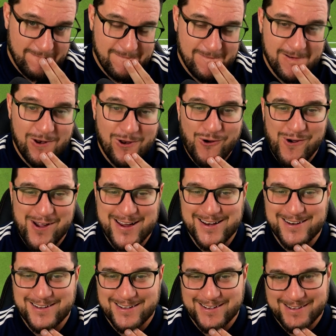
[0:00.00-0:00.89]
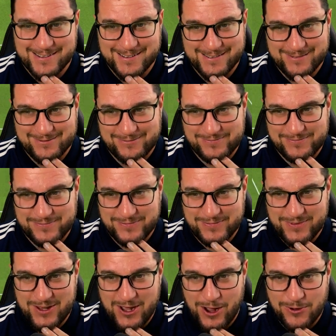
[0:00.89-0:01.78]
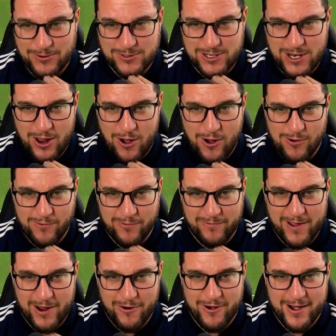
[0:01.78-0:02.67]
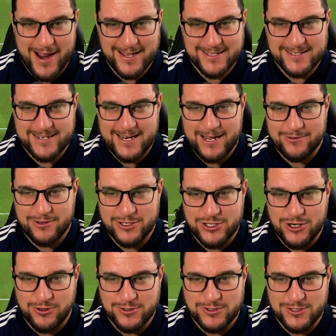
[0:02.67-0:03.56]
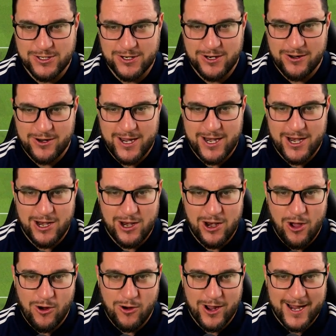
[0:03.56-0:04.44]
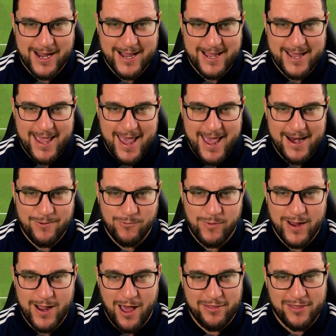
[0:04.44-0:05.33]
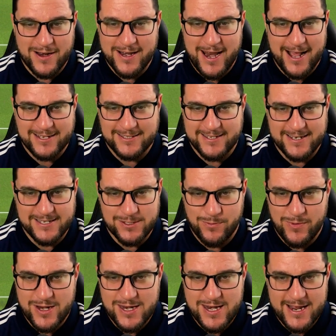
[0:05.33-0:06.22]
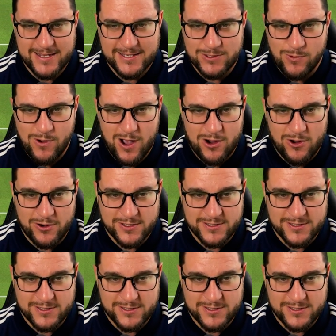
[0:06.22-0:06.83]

Lloyd. goes long. Fearon heads it down to Johnson. Looking long again. I think next season we need to work on a